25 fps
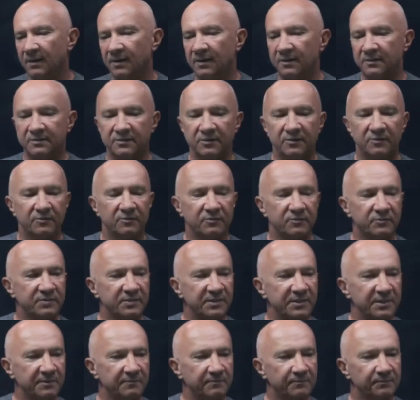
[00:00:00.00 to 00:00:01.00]
So you
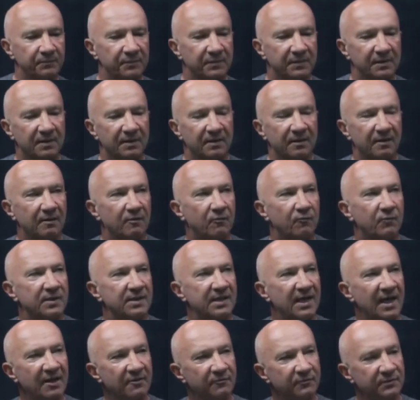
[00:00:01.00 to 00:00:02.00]
see,
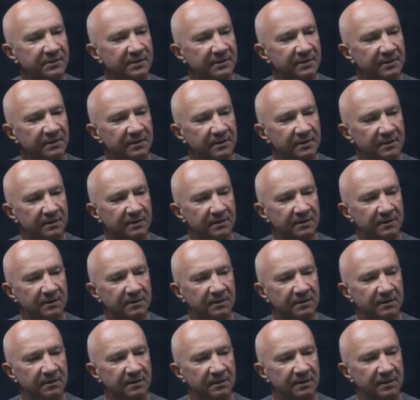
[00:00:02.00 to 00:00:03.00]
without
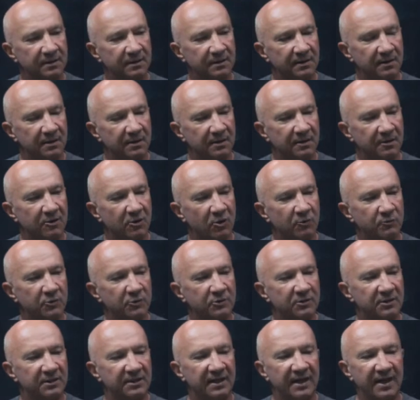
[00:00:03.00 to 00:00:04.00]

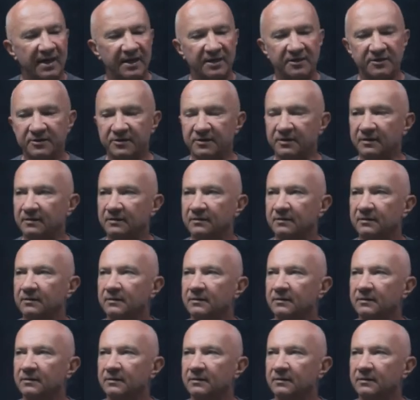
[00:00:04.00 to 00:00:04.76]
communication,